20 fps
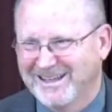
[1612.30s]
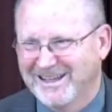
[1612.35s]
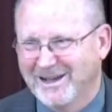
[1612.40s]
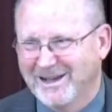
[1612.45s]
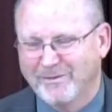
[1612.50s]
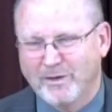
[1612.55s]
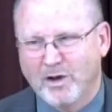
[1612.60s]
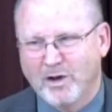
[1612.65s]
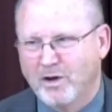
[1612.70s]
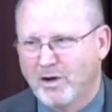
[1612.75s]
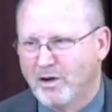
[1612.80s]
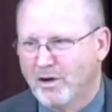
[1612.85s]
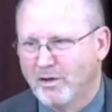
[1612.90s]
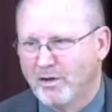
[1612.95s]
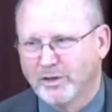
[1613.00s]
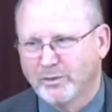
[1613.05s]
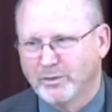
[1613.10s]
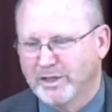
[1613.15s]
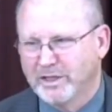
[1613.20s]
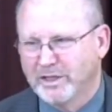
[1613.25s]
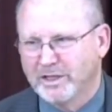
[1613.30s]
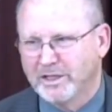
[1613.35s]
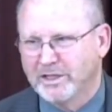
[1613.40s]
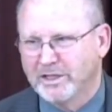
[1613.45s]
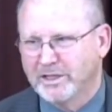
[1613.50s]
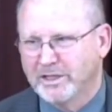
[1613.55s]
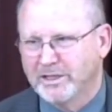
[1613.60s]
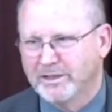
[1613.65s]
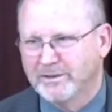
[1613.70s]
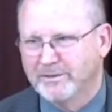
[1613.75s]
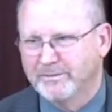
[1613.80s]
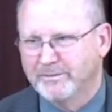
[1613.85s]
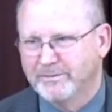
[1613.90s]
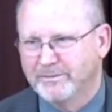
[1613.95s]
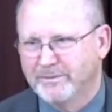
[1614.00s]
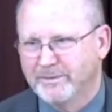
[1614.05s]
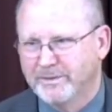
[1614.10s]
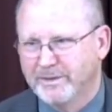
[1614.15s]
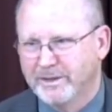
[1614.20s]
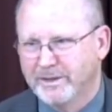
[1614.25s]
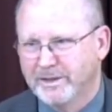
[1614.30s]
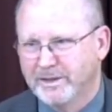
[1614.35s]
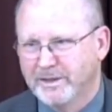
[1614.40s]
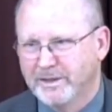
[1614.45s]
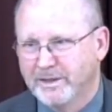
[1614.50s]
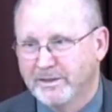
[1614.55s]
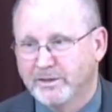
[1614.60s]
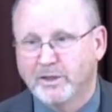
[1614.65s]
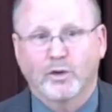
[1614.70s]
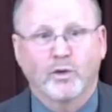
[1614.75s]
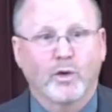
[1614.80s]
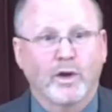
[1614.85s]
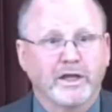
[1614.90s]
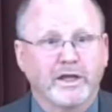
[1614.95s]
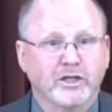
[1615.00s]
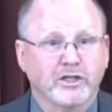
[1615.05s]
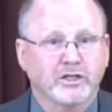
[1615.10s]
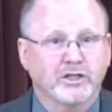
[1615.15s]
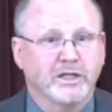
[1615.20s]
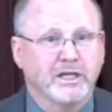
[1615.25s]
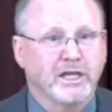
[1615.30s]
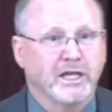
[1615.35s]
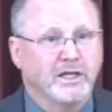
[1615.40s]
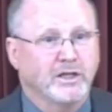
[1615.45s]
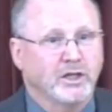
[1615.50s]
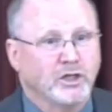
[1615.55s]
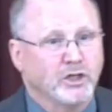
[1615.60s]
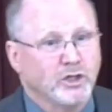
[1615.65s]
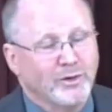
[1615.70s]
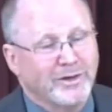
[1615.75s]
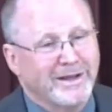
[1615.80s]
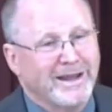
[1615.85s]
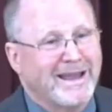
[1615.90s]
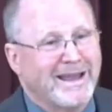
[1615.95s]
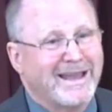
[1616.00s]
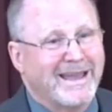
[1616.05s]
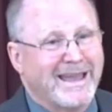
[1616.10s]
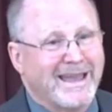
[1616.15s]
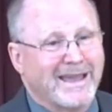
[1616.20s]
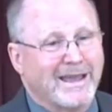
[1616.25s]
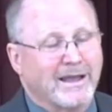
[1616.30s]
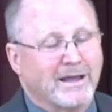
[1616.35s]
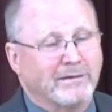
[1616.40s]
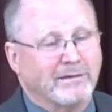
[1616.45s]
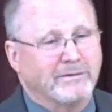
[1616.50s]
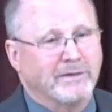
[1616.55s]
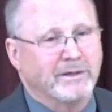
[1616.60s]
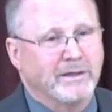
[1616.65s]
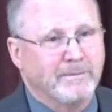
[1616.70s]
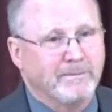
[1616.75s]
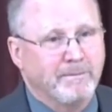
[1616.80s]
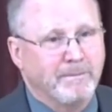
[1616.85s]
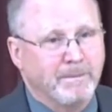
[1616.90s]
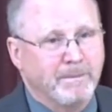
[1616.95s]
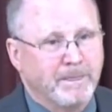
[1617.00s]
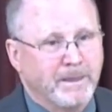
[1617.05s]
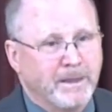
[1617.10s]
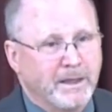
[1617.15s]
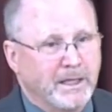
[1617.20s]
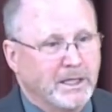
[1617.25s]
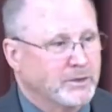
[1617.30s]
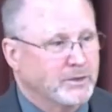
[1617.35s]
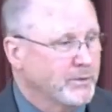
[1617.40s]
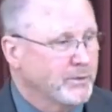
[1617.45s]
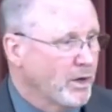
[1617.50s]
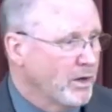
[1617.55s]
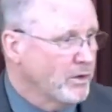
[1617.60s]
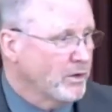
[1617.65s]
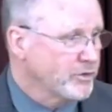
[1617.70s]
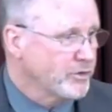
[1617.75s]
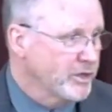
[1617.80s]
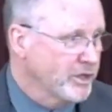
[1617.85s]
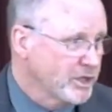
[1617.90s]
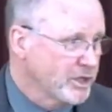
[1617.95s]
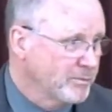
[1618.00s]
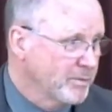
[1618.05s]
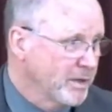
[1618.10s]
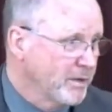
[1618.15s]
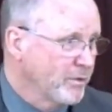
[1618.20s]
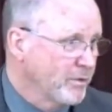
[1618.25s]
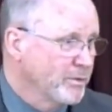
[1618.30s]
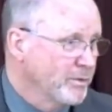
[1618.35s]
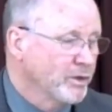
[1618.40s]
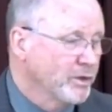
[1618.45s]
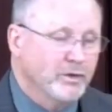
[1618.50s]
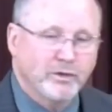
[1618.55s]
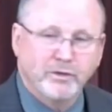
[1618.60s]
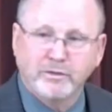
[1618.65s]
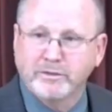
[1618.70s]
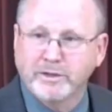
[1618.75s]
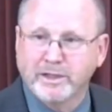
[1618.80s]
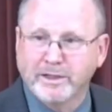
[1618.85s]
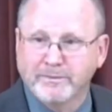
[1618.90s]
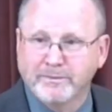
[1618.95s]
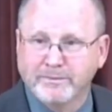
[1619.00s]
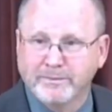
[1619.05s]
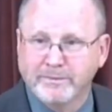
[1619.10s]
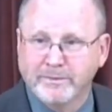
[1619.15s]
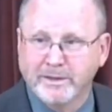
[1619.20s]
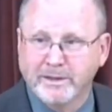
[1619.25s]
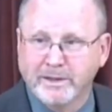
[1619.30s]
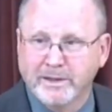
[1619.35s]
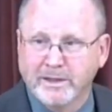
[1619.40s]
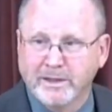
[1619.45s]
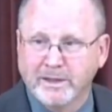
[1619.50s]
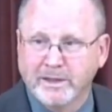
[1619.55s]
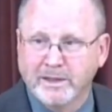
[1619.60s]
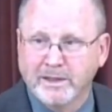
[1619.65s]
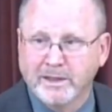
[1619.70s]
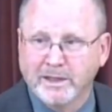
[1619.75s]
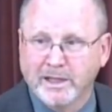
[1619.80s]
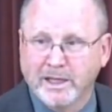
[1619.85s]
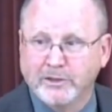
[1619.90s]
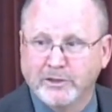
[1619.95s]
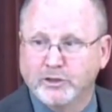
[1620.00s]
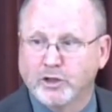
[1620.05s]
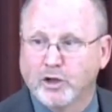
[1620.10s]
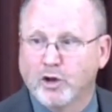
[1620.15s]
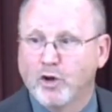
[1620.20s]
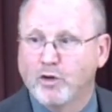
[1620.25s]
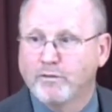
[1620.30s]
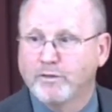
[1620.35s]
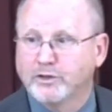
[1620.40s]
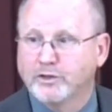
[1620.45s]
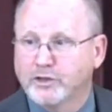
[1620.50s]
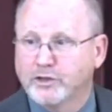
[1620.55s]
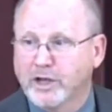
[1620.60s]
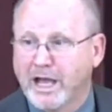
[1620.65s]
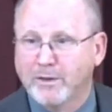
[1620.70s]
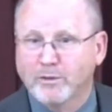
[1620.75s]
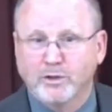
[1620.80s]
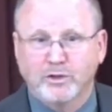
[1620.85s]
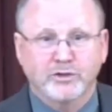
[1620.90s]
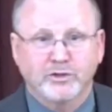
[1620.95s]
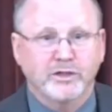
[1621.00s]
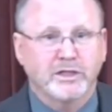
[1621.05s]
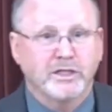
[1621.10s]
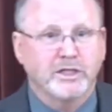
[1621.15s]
of all that we need. The greatest need that you and I have is for our sin to be removed. And Jehovah Jireh sent